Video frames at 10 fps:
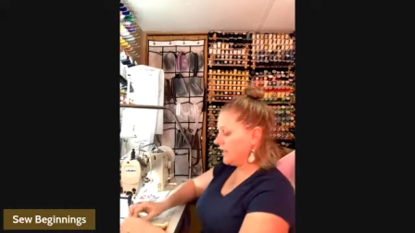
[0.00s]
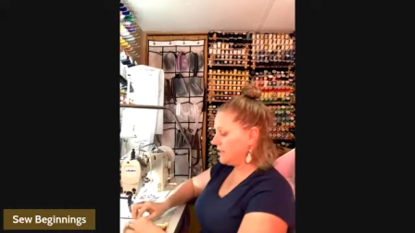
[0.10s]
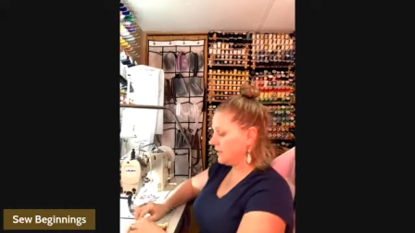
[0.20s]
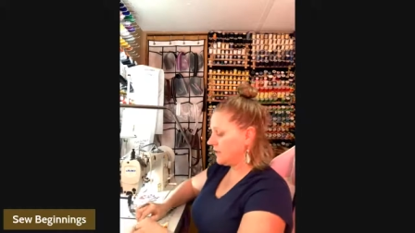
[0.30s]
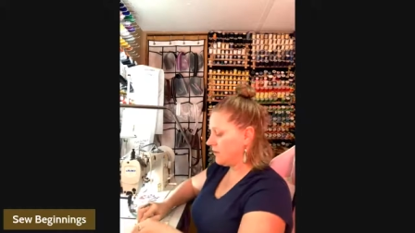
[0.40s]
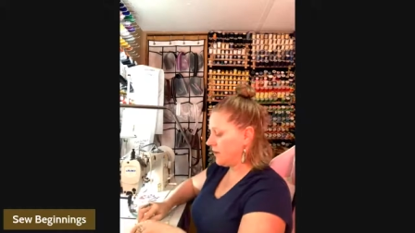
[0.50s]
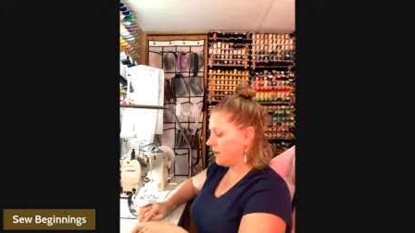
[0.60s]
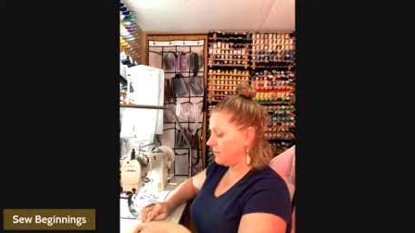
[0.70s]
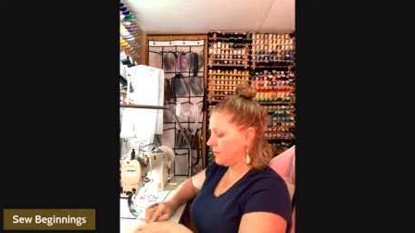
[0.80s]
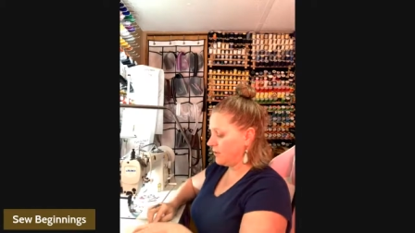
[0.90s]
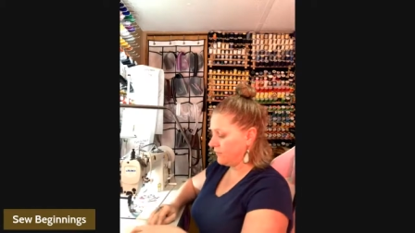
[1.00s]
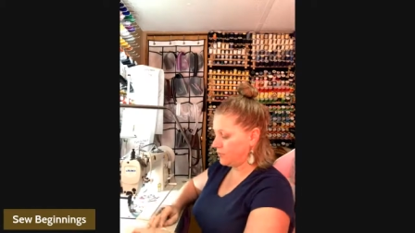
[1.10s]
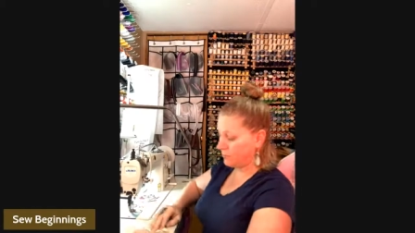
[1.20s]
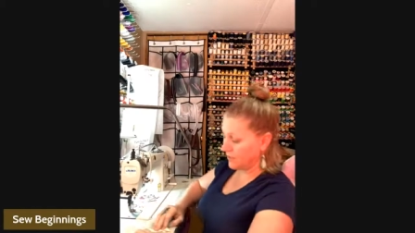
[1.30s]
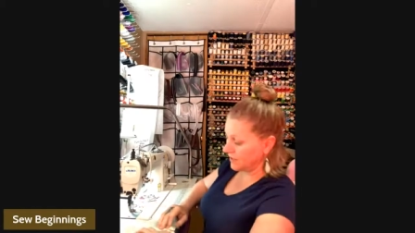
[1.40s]
like to go ahead and put a
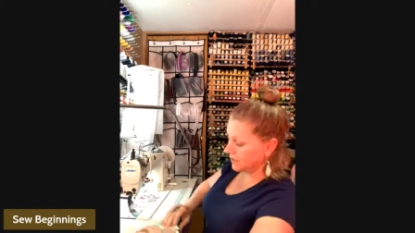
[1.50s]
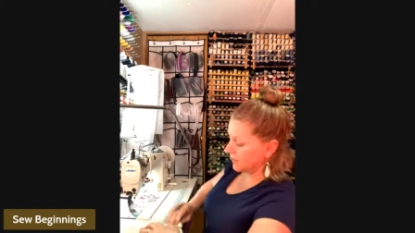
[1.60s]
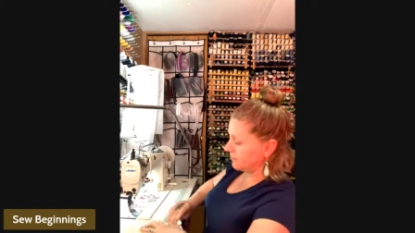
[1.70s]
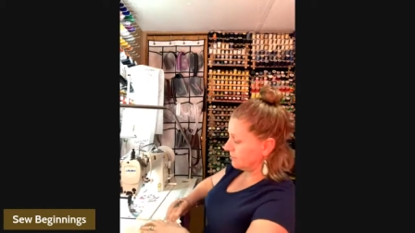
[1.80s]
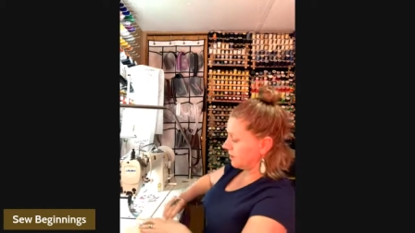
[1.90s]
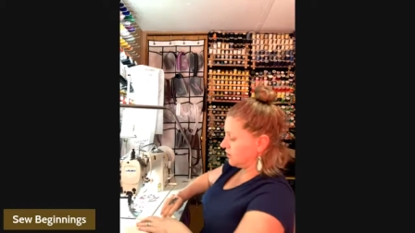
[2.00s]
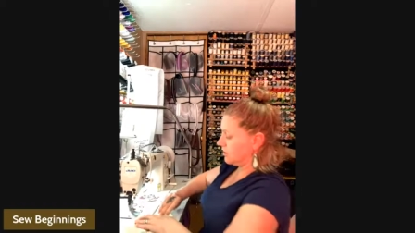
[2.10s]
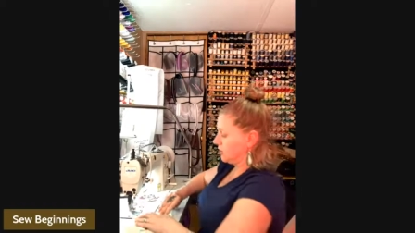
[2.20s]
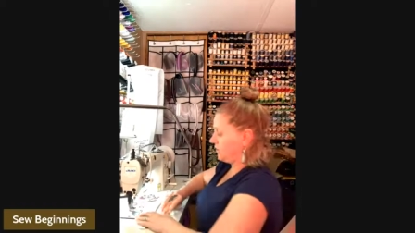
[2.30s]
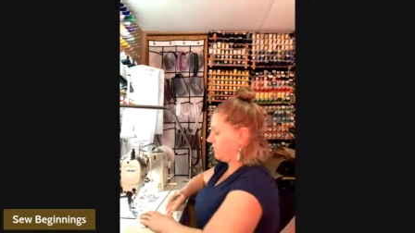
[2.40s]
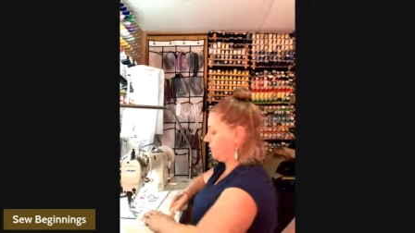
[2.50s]
few pins in, but just